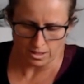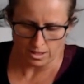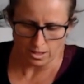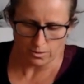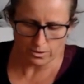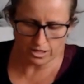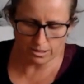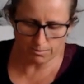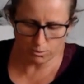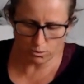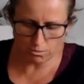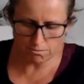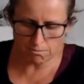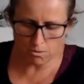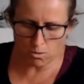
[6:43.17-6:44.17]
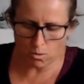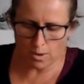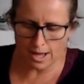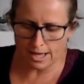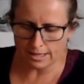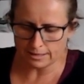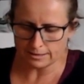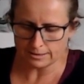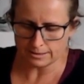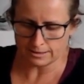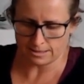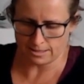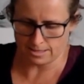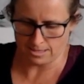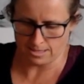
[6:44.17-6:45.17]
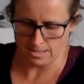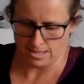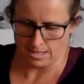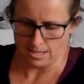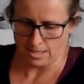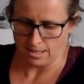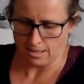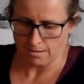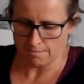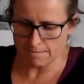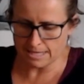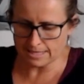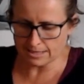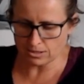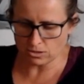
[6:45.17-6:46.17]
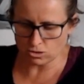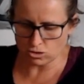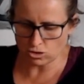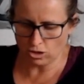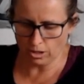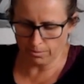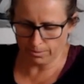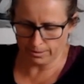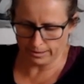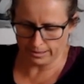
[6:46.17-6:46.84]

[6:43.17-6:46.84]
We're going to put more mix on top